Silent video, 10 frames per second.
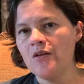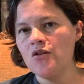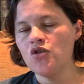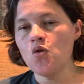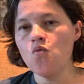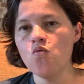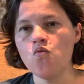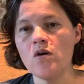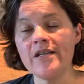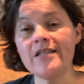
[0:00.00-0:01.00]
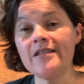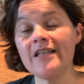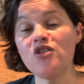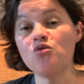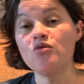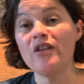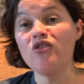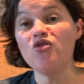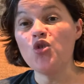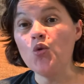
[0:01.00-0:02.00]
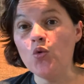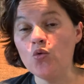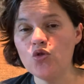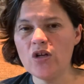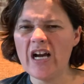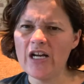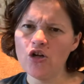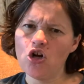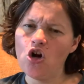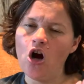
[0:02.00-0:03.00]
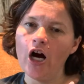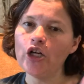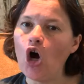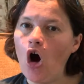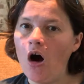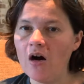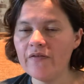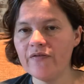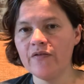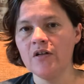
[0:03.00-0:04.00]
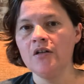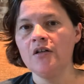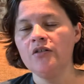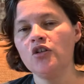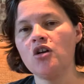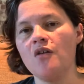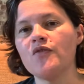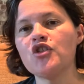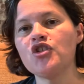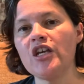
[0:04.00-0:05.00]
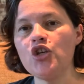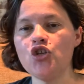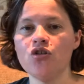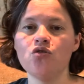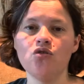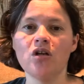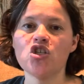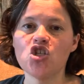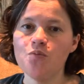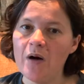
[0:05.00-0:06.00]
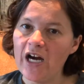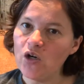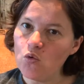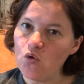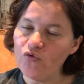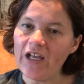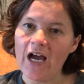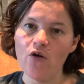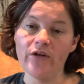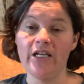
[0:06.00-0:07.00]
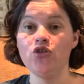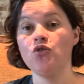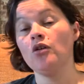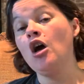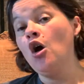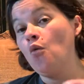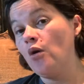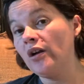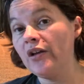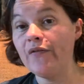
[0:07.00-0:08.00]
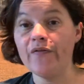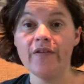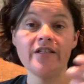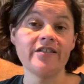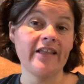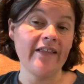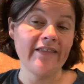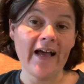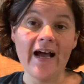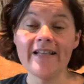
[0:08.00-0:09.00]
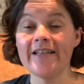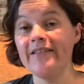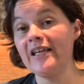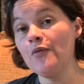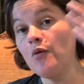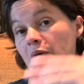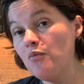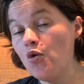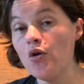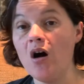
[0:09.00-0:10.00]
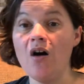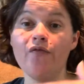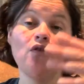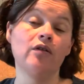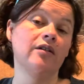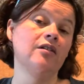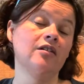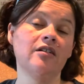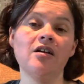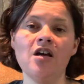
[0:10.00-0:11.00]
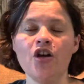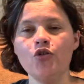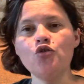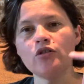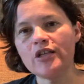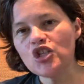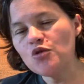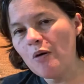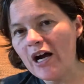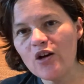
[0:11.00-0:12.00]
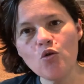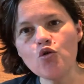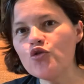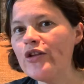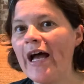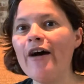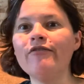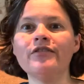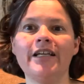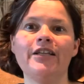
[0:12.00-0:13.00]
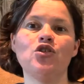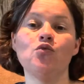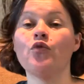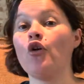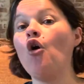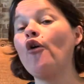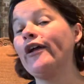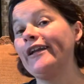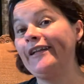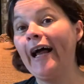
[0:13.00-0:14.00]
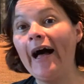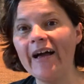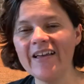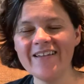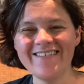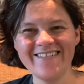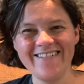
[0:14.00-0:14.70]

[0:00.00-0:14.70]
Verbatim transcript: So what is it that you then do to kind of cut off the conversation to not spiral down into the what if this, then that, and then it will be more awful, no, no, no. Usually it spirals down into we're all gonna die,